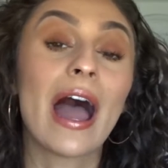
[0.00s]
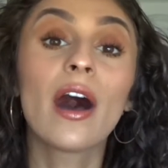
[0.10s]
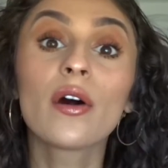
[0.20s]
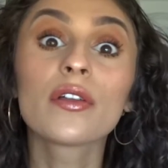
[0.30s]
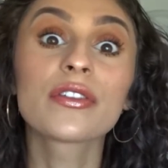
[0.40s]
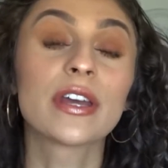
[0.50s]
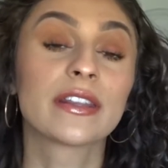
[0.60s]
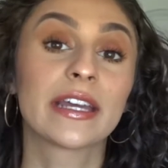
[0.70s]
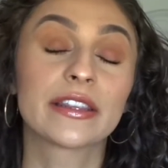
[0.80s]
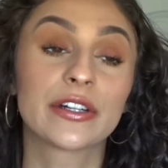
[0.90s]
health
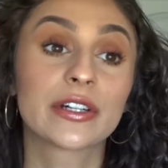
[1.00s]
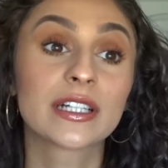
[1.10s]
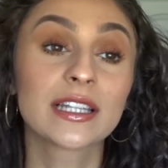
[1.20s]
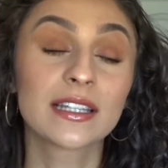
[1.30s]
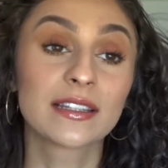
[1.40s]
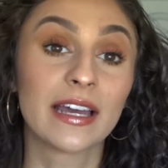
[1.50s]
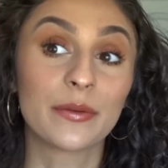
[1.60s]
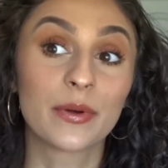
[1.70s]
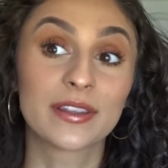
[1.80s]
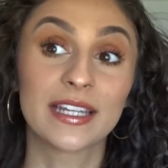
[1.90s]
and like their
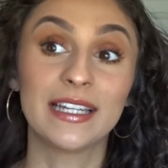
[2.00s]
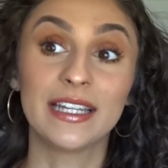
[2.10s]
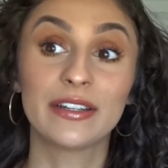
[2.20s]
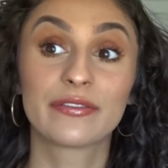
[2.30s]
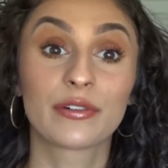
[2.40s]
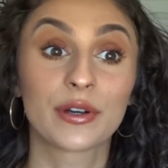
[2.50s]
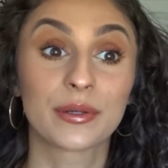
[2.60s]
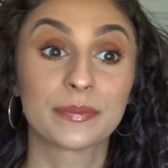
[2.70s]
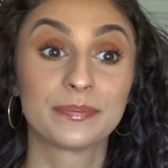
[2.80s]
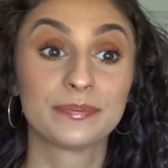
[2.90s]
like what they need
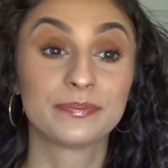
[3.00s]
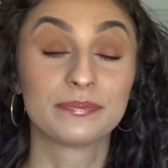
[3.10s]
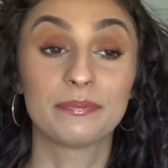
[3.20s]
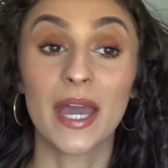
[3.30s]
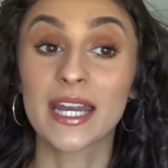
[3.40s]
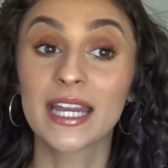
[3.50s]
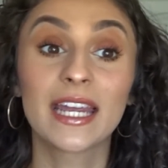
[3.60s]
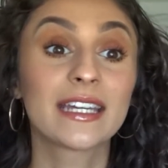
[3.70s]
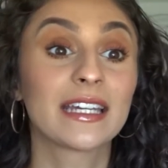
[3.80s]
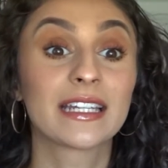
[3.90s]
for
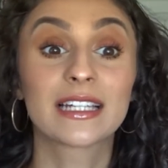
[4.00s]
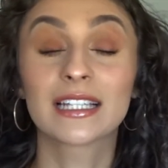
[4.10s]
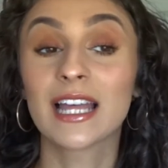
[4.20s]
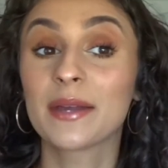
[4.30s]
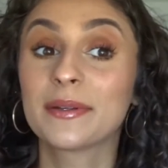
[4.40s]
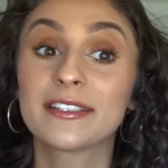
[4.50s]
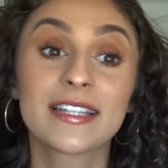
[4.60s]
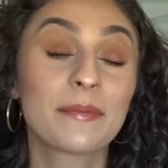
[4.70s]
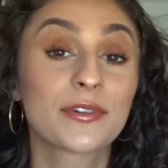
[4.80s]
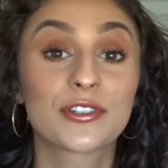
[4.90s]
bedding and climate
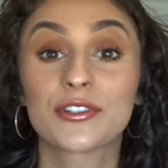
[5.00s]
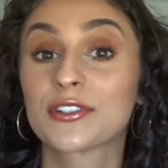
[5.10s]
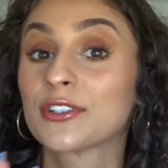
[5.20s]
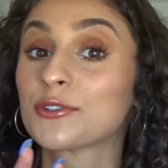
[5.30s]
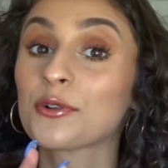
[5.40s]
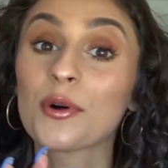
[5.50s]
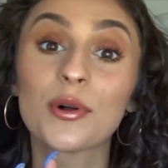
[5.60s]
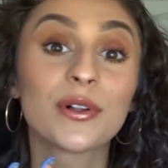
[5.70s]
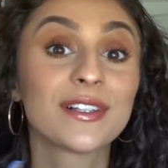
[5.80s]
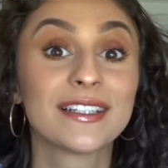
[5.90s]
temperature
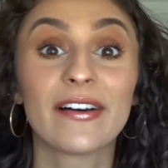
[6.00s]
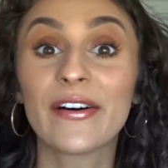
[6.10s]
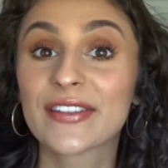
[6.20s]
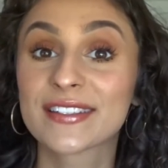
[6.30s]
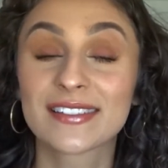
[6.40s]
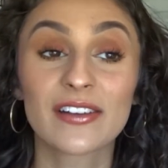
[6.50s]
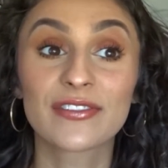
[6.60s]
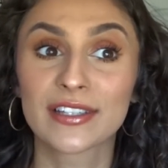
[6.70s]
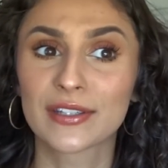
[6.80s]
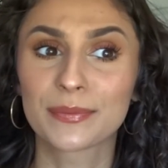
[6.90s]
control and all this
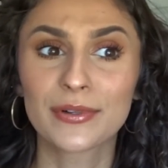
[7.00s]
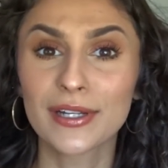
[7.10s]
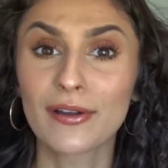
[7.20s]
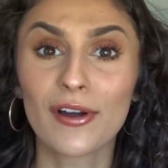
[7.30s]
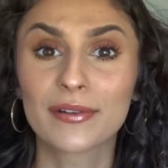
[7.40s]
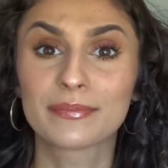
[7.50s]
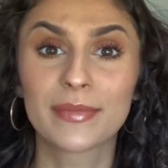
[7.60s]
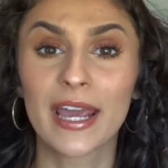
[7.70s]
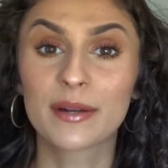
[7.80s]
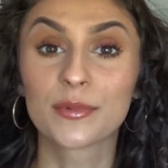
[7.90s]
stuff. Like, they're pretty hard
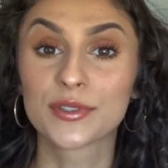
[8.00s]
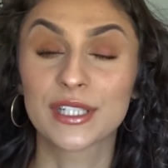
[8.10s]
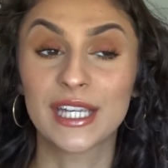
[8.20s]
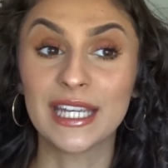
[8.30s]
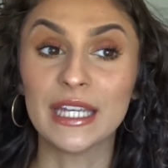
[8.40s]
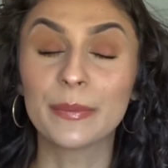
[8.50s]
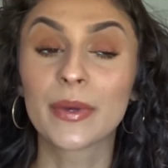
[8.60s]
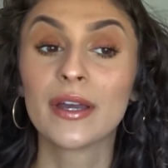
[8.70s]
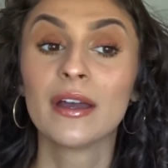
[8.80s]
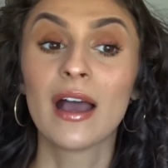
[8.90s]
animals to
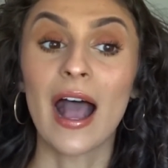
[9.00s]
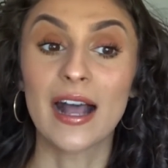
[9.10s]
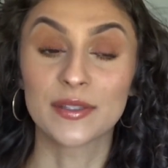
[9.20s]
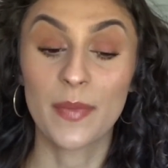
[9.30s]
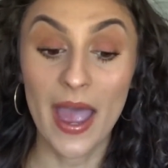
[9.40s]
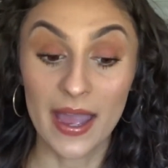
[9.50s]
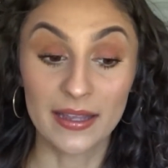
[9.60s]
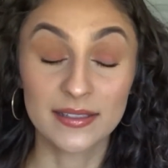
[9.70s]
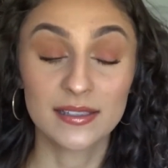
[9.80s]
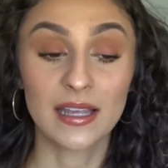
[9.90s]
keep as
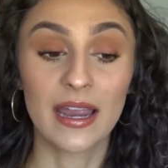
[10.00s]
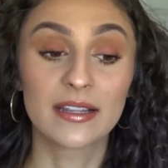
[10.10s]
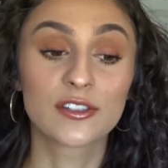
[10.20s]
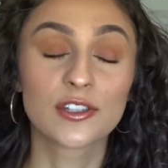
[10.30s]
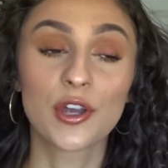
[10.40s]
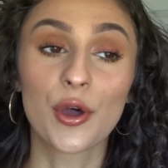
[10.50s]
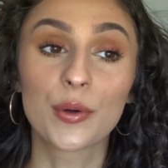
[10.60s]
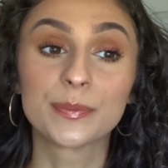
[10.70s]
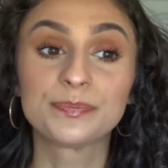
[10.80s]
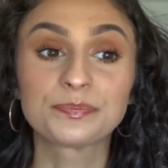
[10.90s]
pets, and
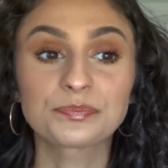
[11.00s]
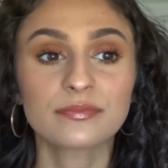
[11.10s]
so